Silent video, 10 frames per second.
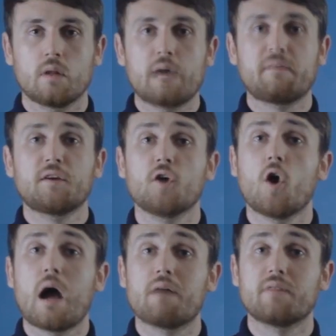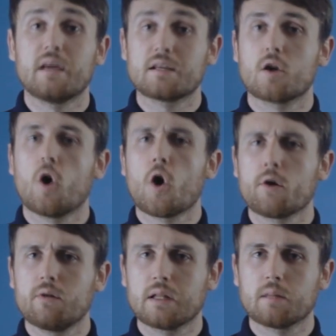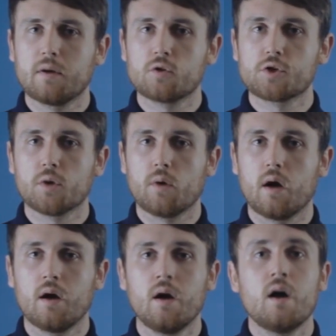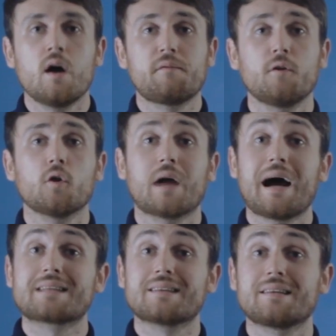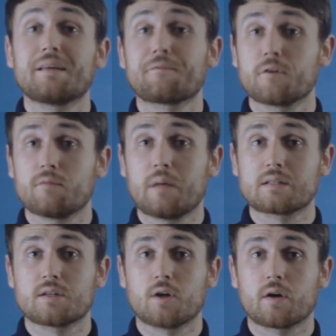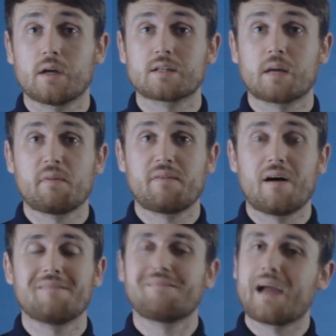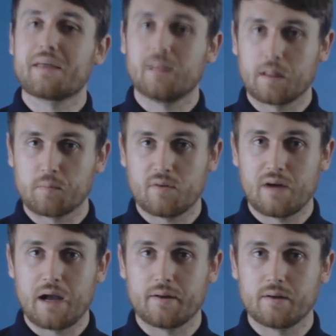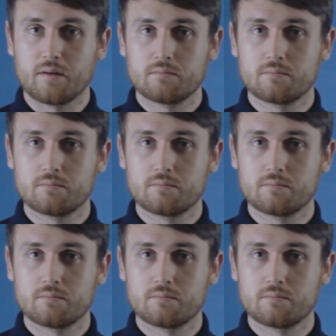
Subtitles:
If you don't have this or you're a little bit unsure, a full guide to the different master sockets can be found via the link provided.